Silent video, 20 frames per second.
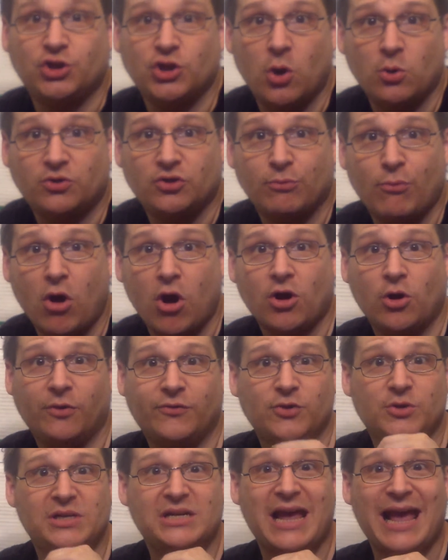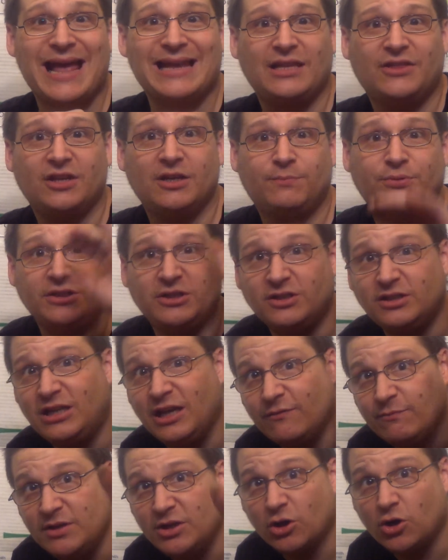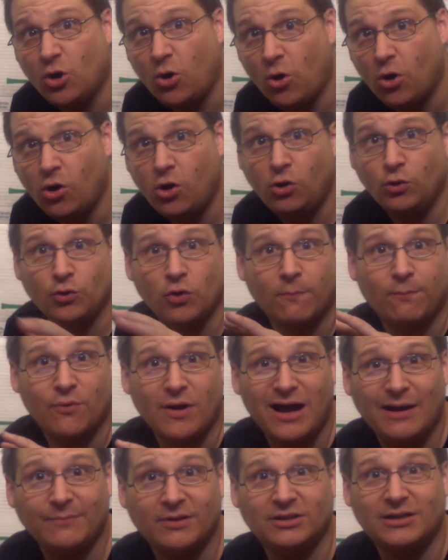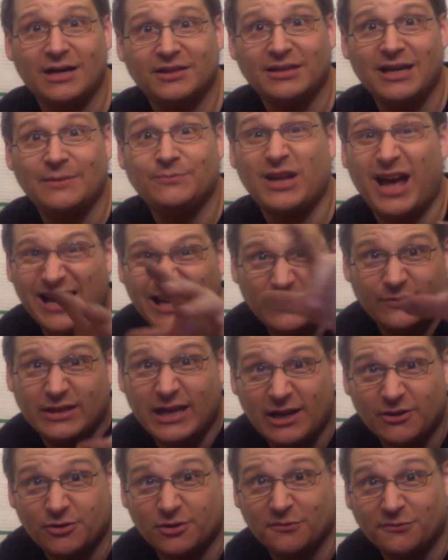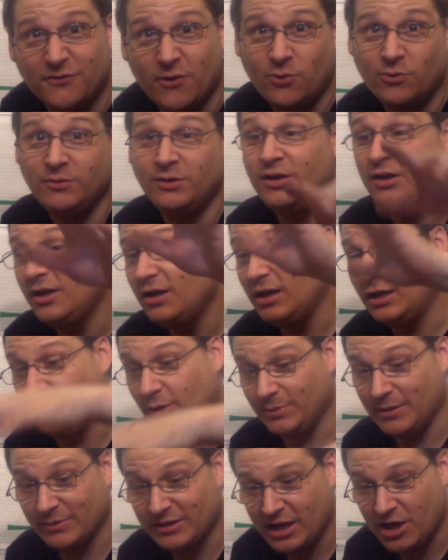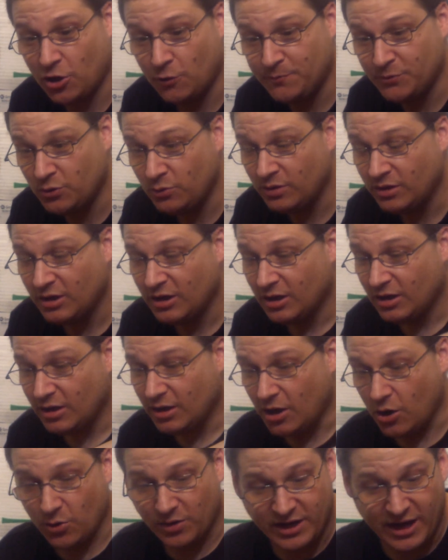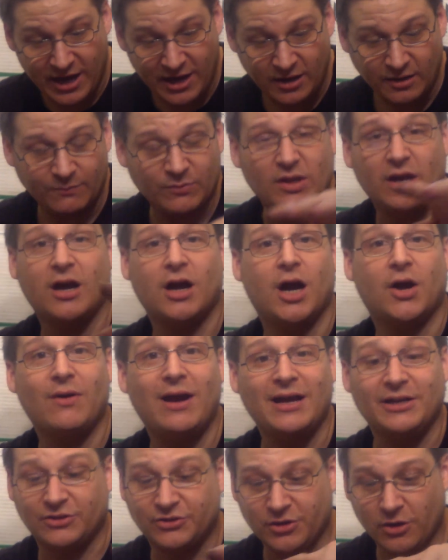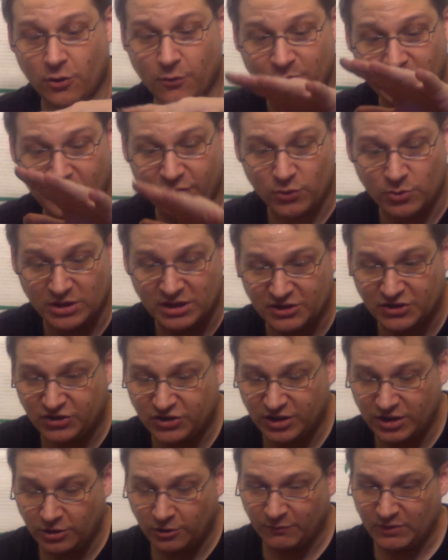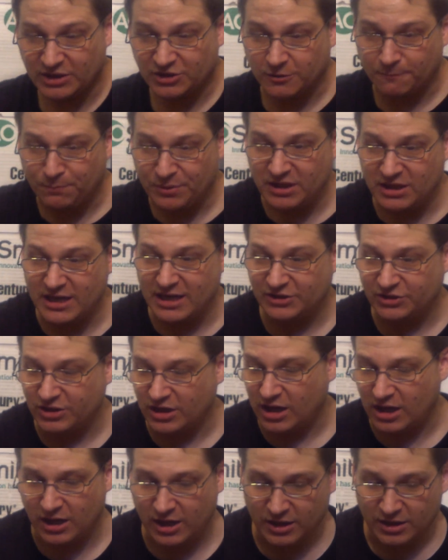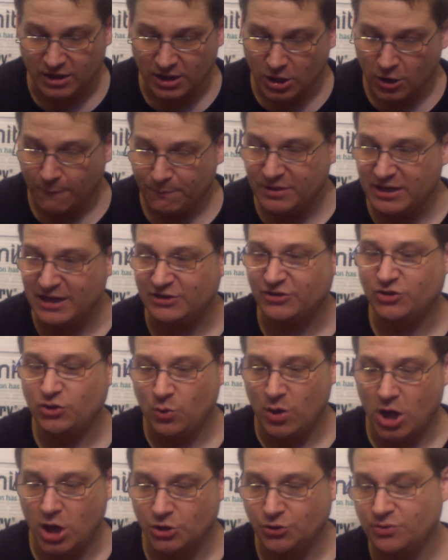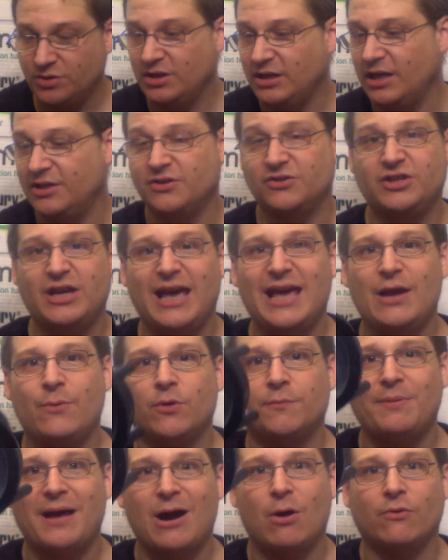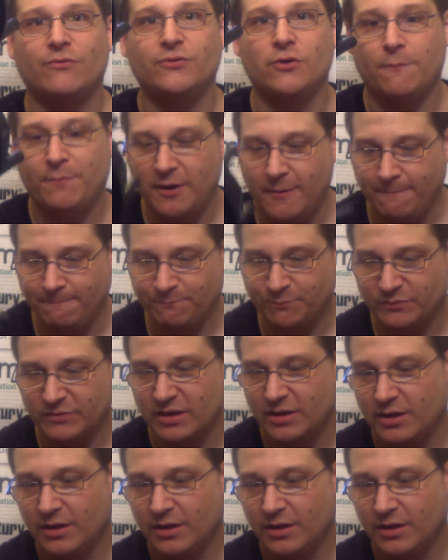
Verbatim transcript: is Joe Tamargo. If you need anything, please give me a call. No problem. A lot of times I even answer the phone, and I'll be able to help you, okay? All right, so if you need a seal, it's a PS, uh, PS200 and this Hayward Powerflow pump.